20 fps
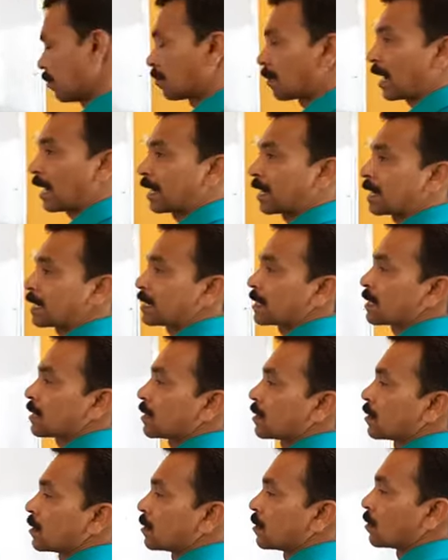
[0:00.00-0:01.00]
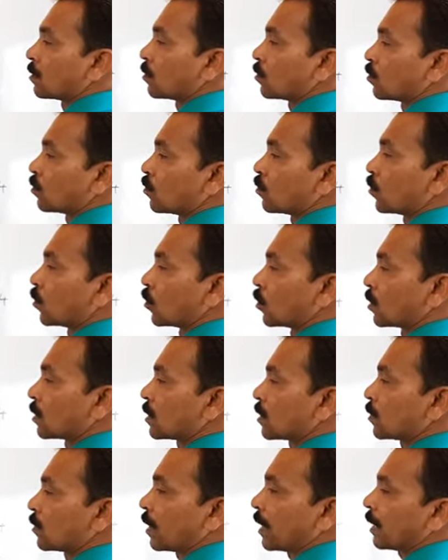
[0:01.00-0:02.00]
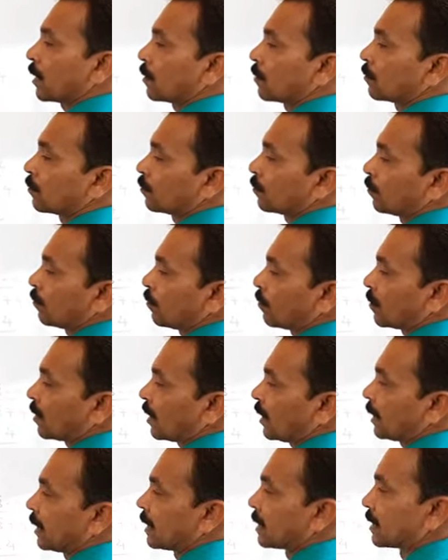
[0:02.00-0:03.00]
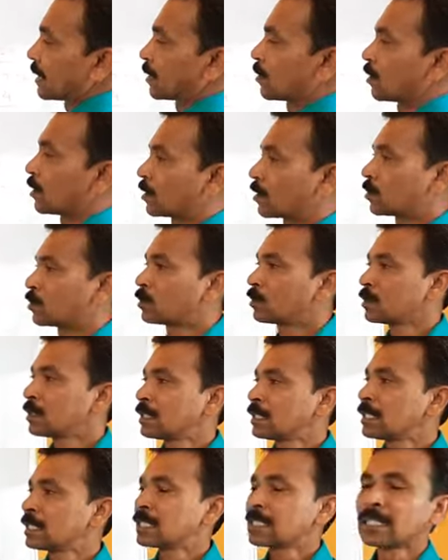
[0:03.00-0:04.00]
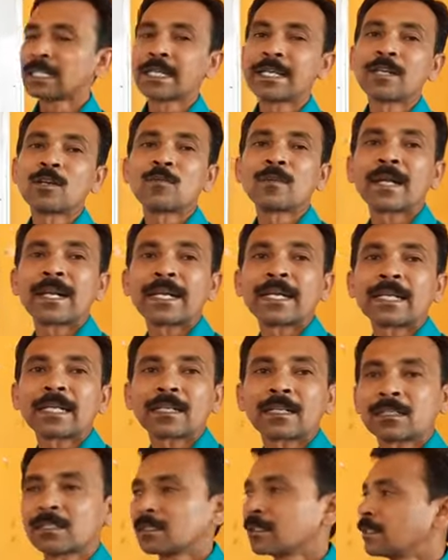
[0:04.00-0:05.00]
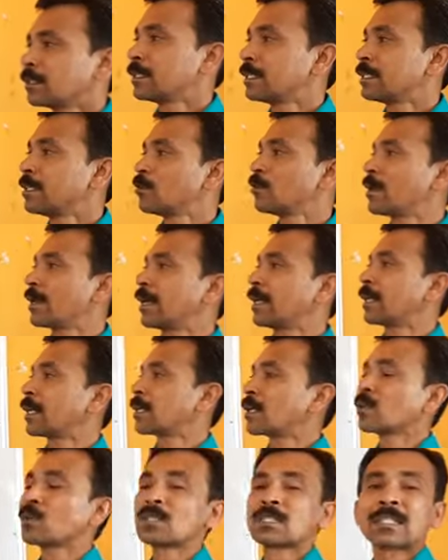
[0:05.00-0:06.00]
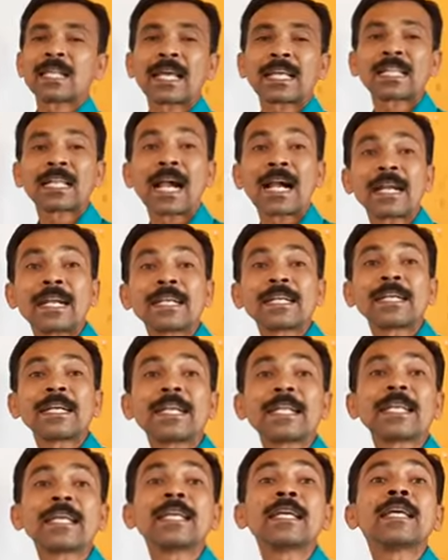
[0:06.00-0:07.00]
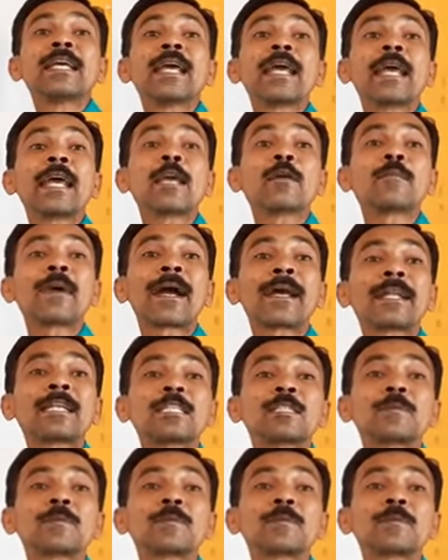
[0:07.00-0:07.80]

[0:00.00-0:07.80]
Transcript: minus 4 square is equal to. See the numerator. Numerator looks like the identity a minus